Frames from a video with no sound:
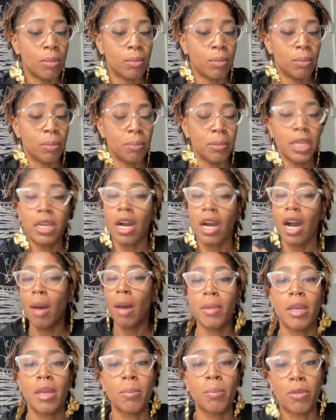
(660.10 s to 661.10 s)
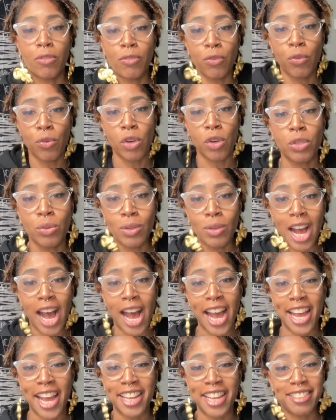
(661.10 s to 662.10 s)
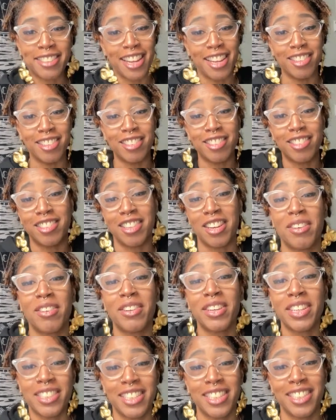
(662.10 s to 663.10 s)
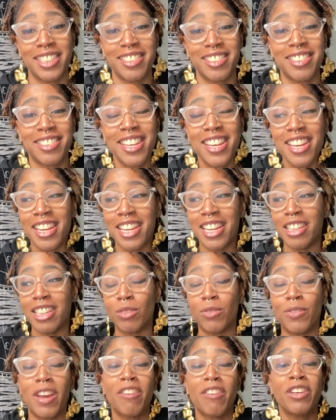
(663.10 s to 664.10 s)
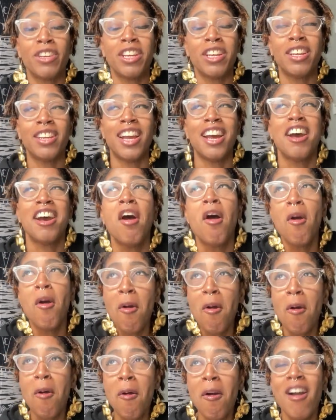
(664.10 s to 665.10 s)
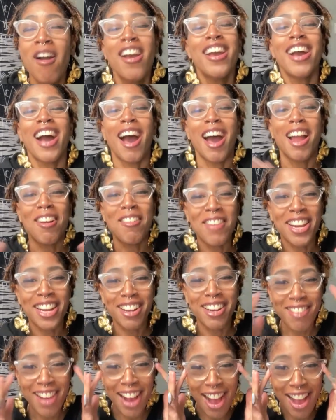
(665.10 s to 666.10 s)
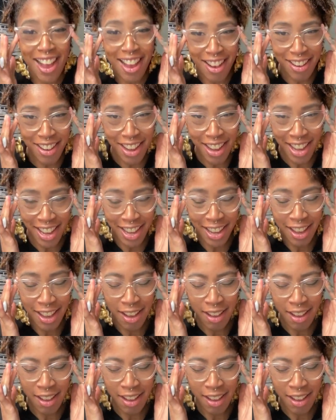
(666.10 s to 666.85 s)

Me coming before you guys and sharing this is very, oh, I don't want to cry. Okay.